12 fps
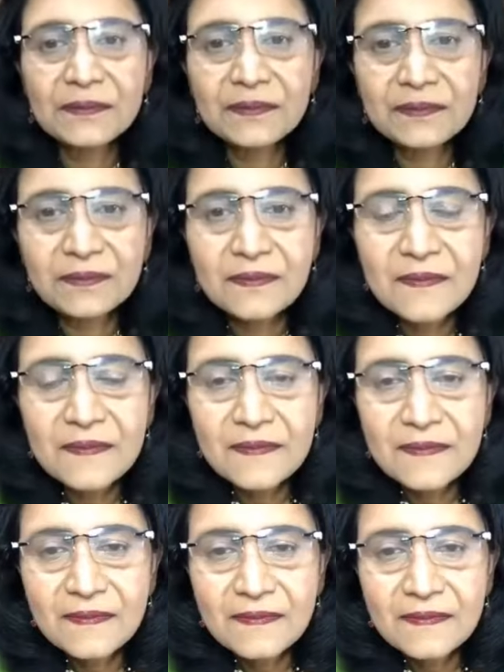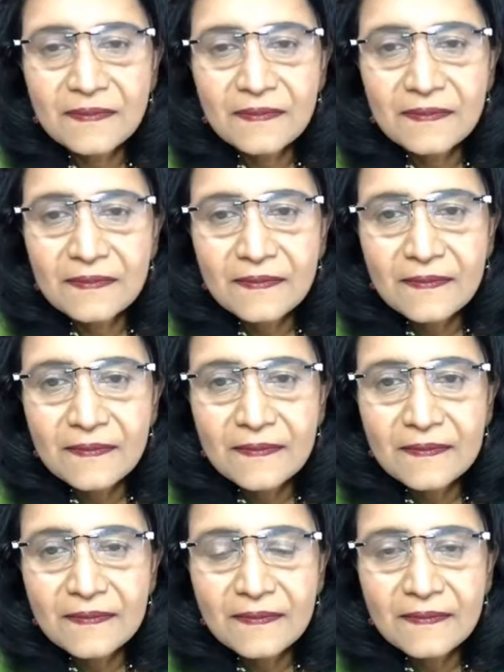
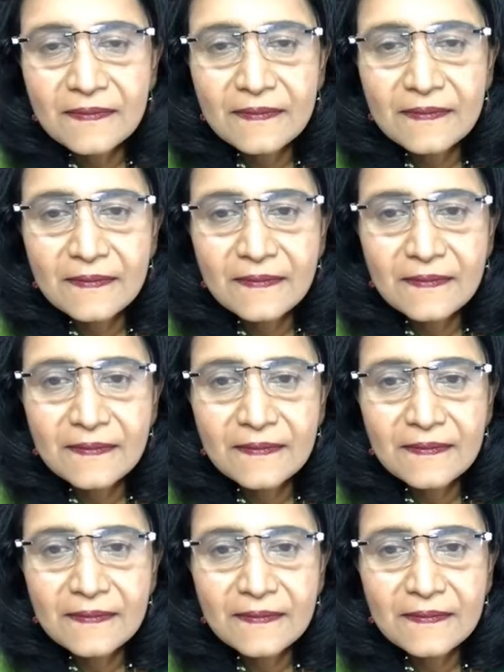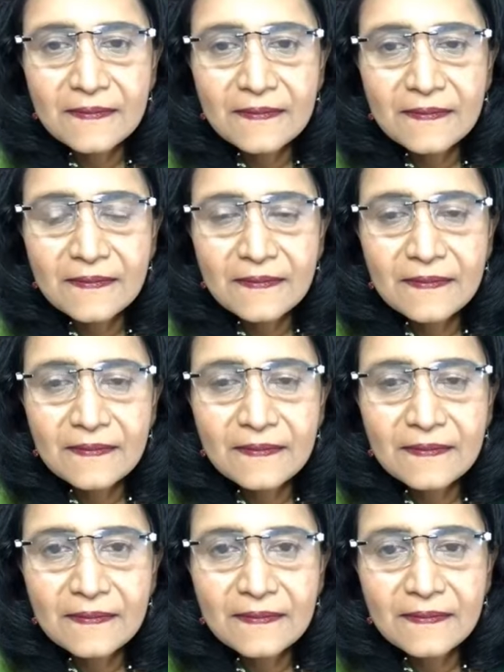
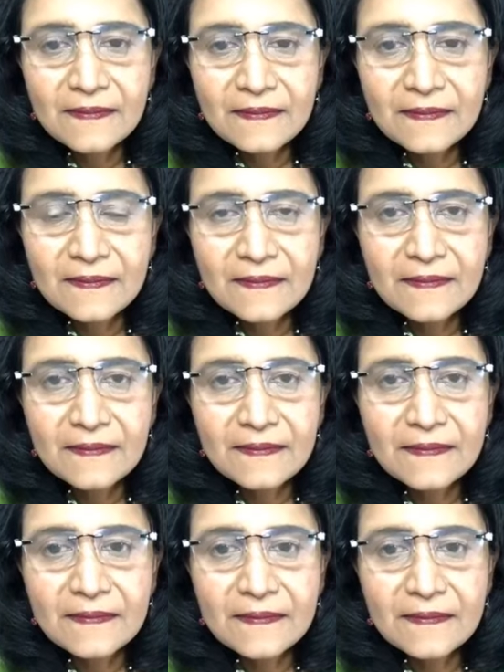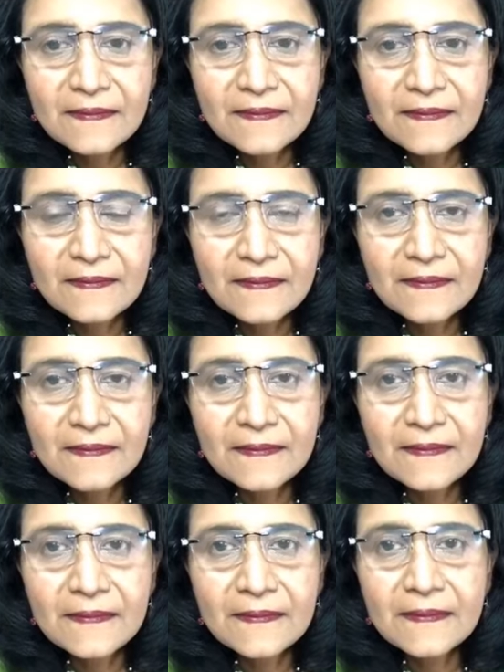
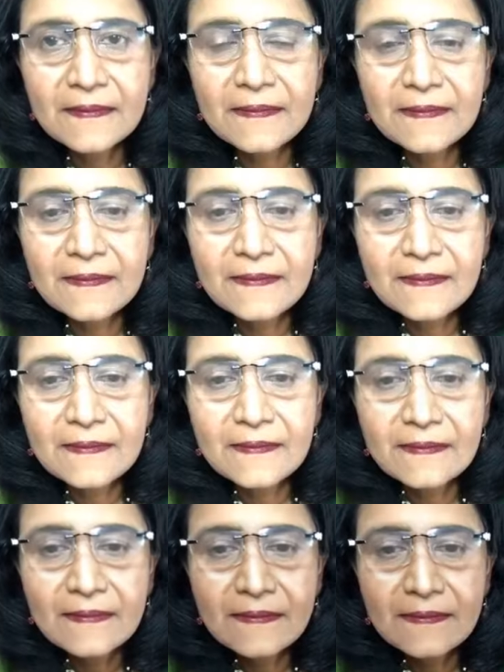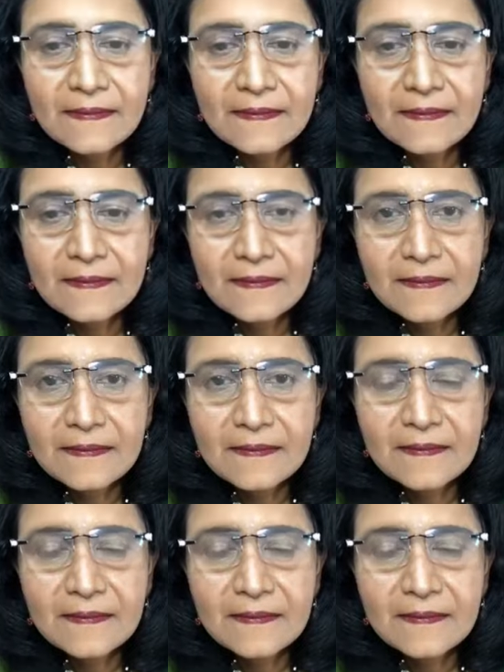No one is speaking in this clip.